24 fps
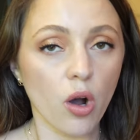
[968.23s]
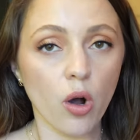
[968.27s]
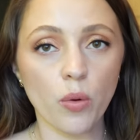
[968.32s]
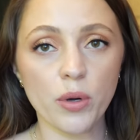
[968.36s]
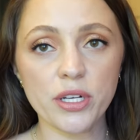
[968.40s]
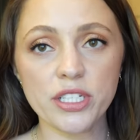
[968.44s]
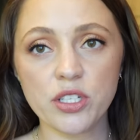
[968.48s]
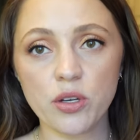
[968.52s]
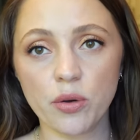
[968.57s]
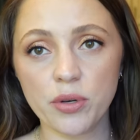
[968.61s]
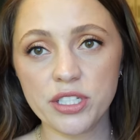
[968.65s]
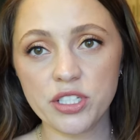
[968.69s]

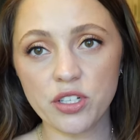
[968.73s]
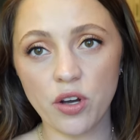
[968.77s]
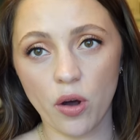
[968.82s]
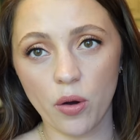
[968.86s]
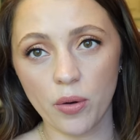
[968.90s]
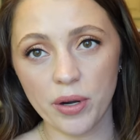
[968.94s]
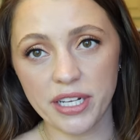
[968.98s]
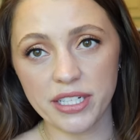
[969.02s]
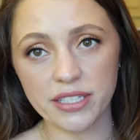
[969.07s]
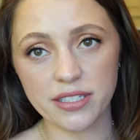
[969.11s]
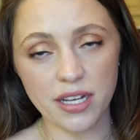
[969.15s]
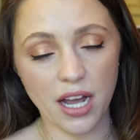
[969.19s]
Always, always,
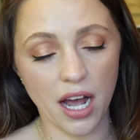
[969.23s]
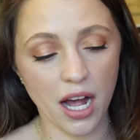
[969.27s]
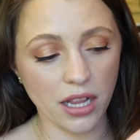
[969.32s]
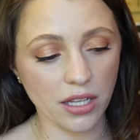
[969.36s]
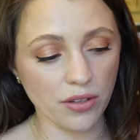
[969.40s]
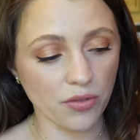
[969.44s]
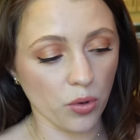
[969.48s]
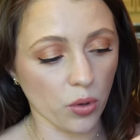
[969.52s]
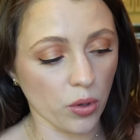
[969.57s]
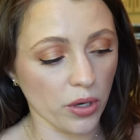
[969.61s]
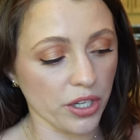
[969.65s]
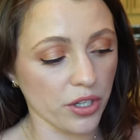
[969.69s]
always
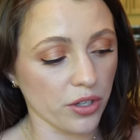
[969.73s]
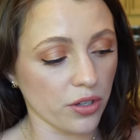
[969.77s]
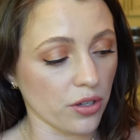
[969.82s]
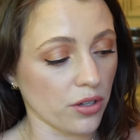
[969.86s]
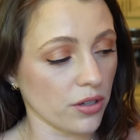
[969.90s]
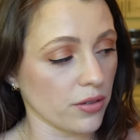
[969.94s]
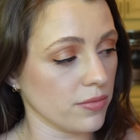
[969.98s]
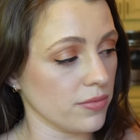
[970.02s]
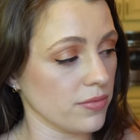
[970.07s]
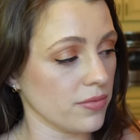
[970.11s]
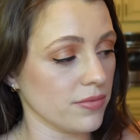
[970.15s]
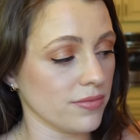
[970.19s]
olive
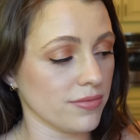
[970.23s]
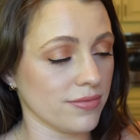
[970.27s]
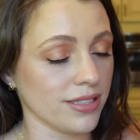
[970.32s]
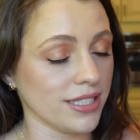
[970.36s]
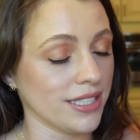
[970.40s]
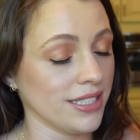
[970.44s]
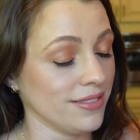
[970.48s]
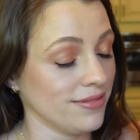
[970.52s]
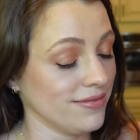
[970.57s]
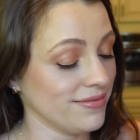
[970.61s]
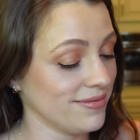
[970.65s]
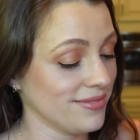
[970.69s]
oil.
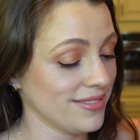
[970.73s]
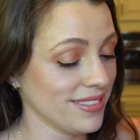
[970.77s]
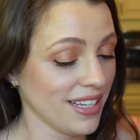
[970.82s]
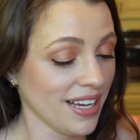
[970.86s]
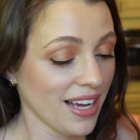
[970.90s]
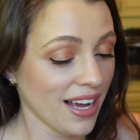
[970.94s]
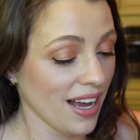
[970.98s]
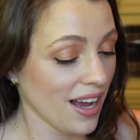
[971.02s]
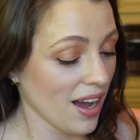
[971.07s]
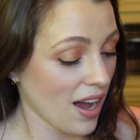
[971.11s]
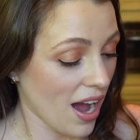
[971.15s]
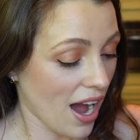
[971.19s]

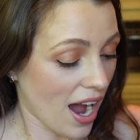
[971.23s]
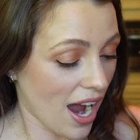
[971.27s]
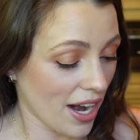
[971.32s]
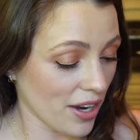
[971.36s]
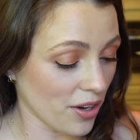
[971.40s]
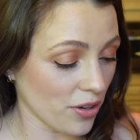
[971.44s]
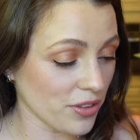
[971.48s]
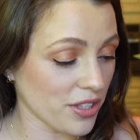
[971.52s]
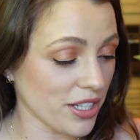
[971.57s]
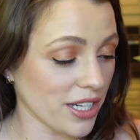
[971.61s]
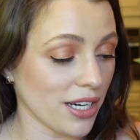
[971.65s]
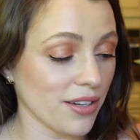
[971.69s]
I
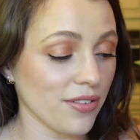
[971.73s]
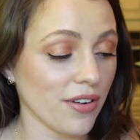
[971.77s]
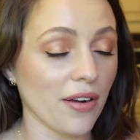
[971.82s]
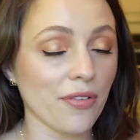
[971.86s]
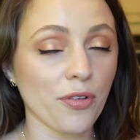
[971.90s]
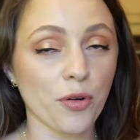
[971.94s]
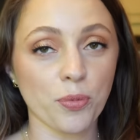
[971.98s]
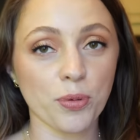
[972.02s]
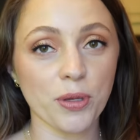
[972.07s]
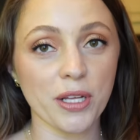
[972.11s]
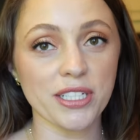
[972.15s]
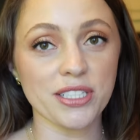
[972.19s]
don't think I've
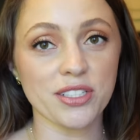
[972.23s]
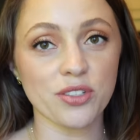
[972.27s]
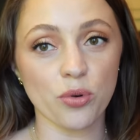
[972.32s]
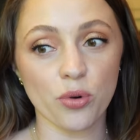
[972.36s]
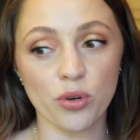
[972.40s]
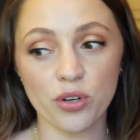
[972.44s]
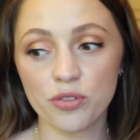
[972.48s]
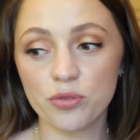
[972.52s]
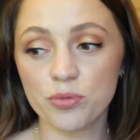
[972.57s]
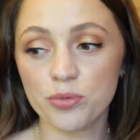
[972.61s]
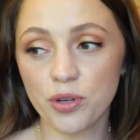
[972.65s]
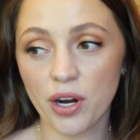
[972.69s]
ever placed an
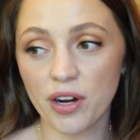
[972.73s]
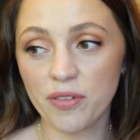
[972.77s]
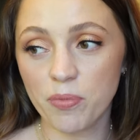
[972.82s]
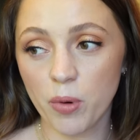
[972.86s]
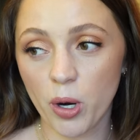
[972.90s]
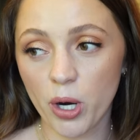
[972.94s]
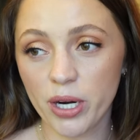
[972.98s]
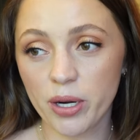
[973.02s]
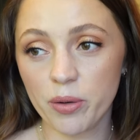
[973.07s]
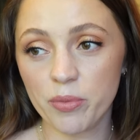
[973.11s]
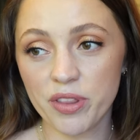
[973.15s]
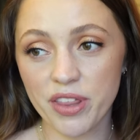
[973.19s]
order from Thrive
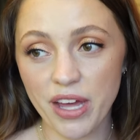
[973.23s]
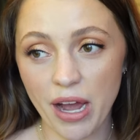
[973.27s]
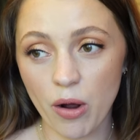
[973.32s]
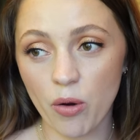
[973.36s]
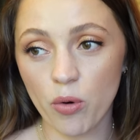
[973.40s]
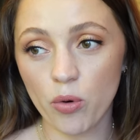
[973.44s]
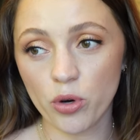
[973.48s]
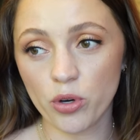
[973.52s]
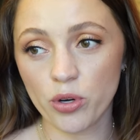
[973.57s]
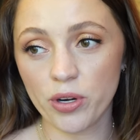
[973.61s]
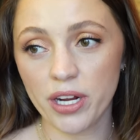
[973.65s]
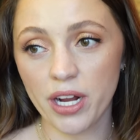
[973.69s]
Market
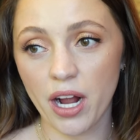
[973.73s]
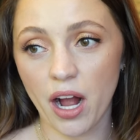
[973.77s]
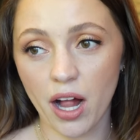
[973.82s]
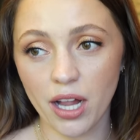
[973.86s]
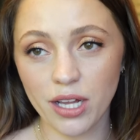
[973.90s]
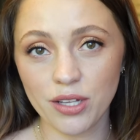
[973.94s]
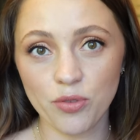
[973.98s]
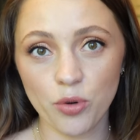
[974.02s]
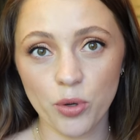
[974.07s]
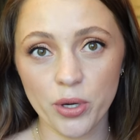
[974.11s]
without ordering olive